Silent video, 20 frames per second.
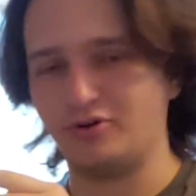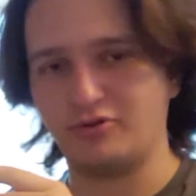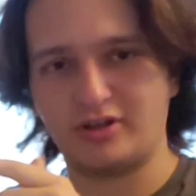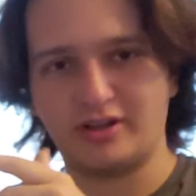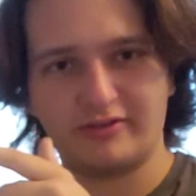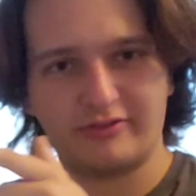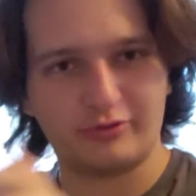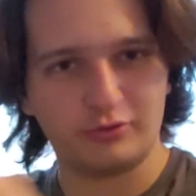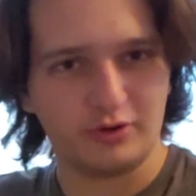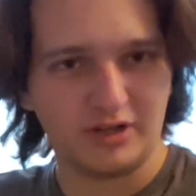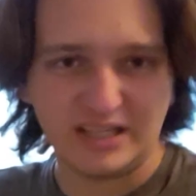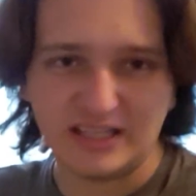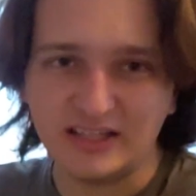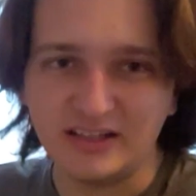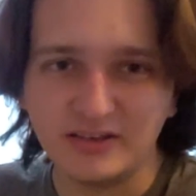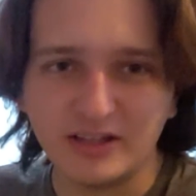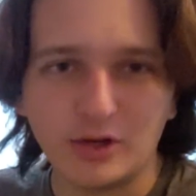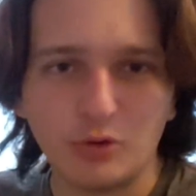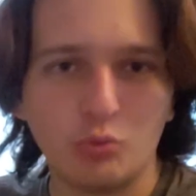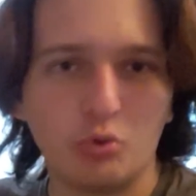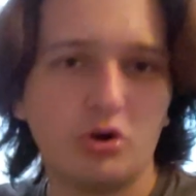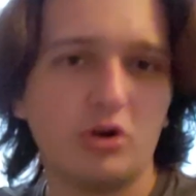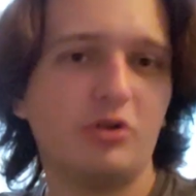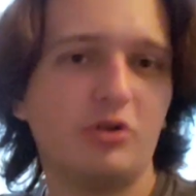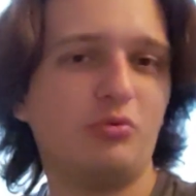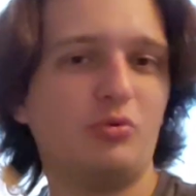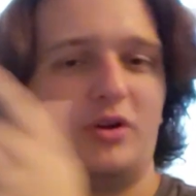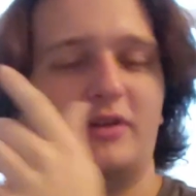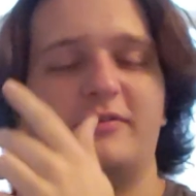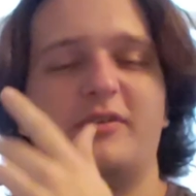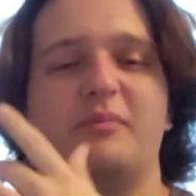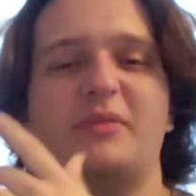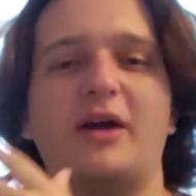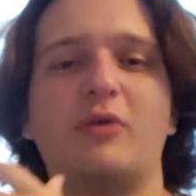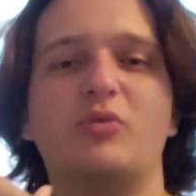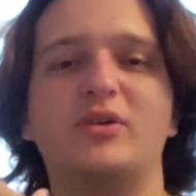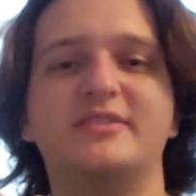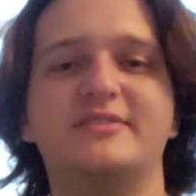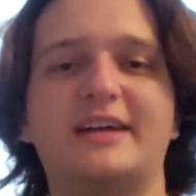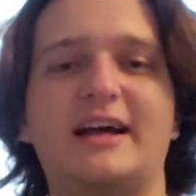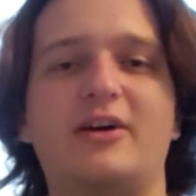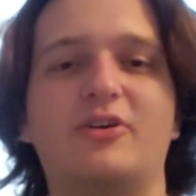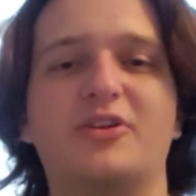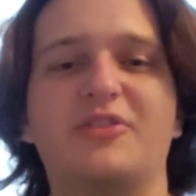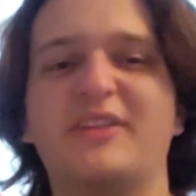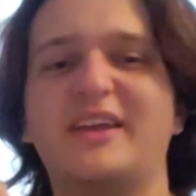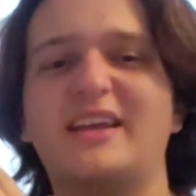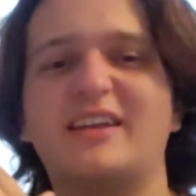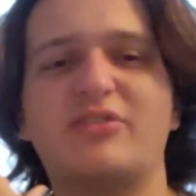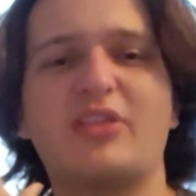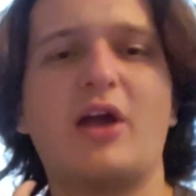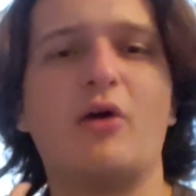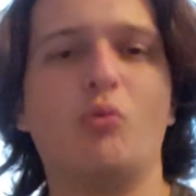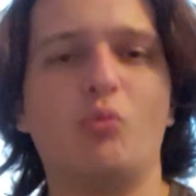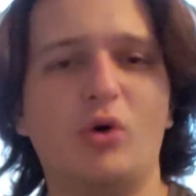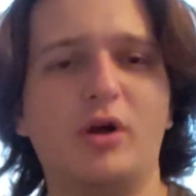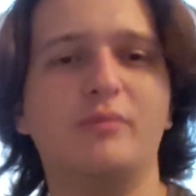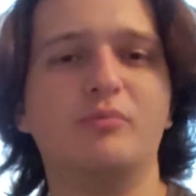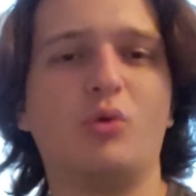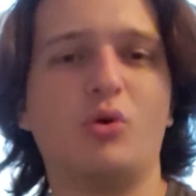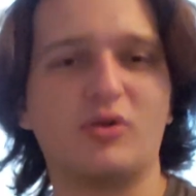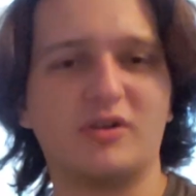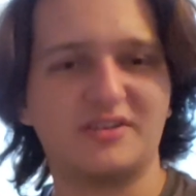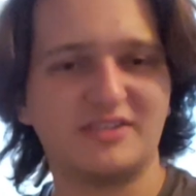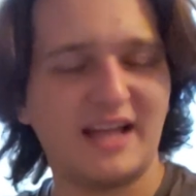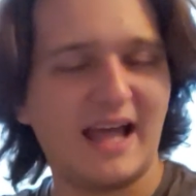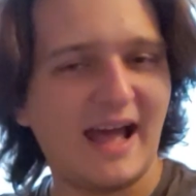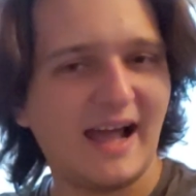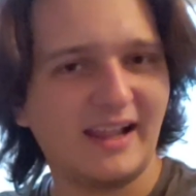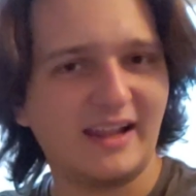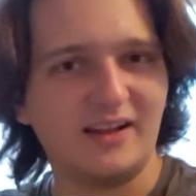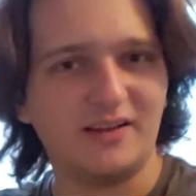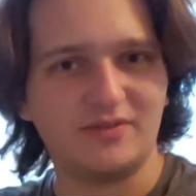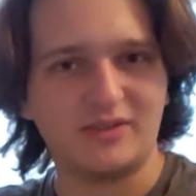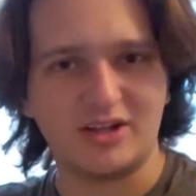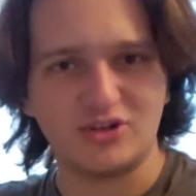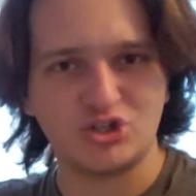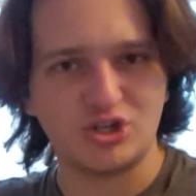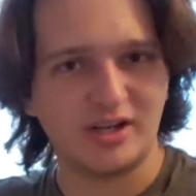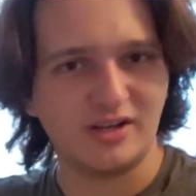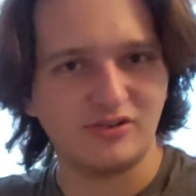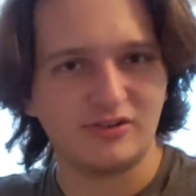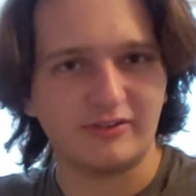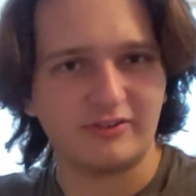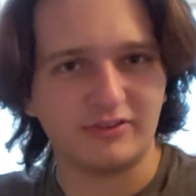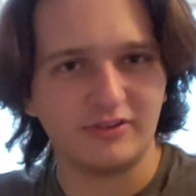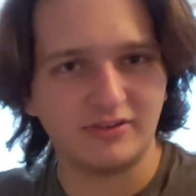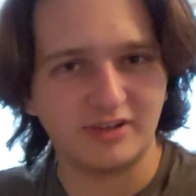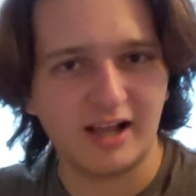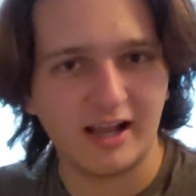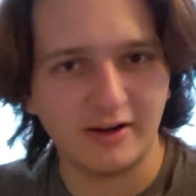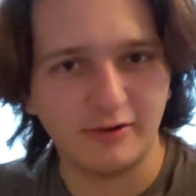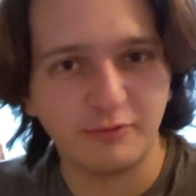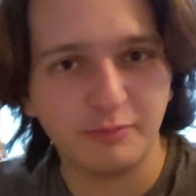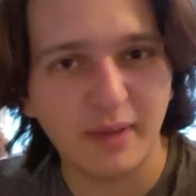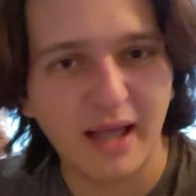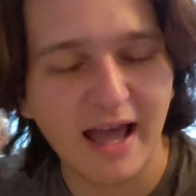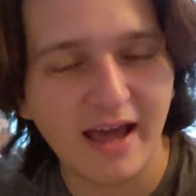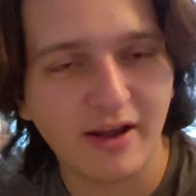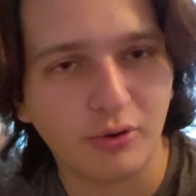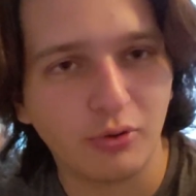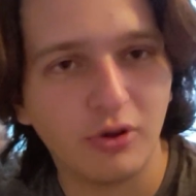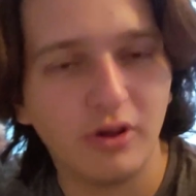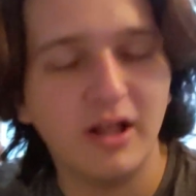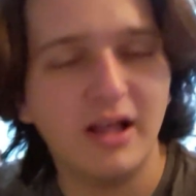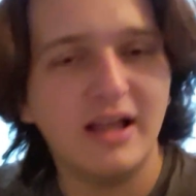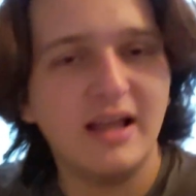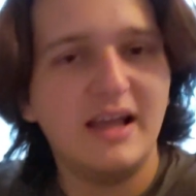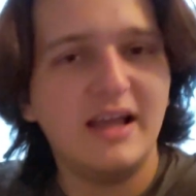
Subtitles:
can sort of healing word one of them that went down, and they get that one more attack in that changes the tide of battle.